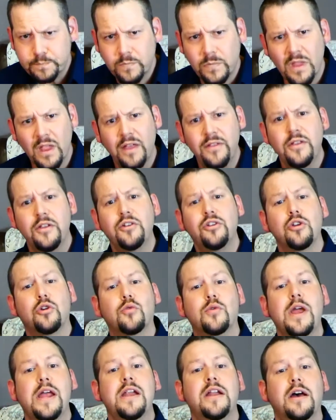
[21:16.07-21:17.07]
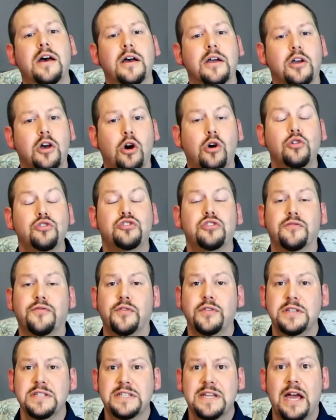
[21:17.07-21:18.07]
And then to create a culture for
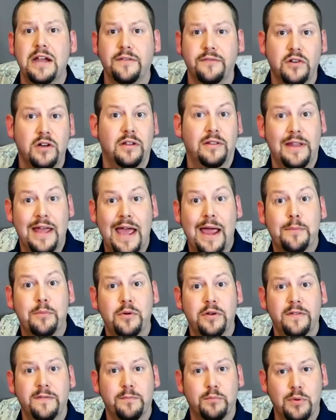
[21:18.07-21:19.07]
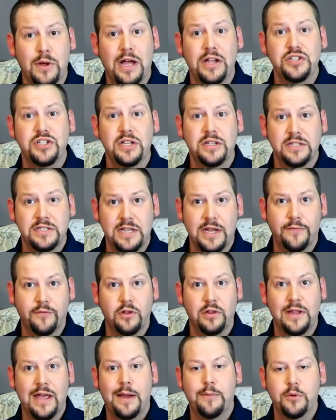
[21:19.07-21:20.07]
this kind of collaborative project, this kind of
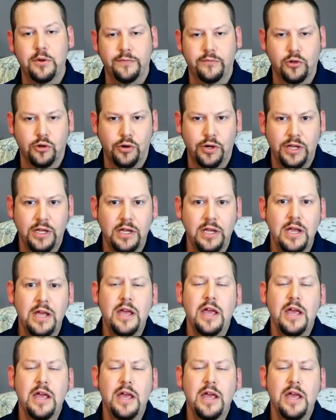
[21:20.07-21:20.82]
collaborative learning,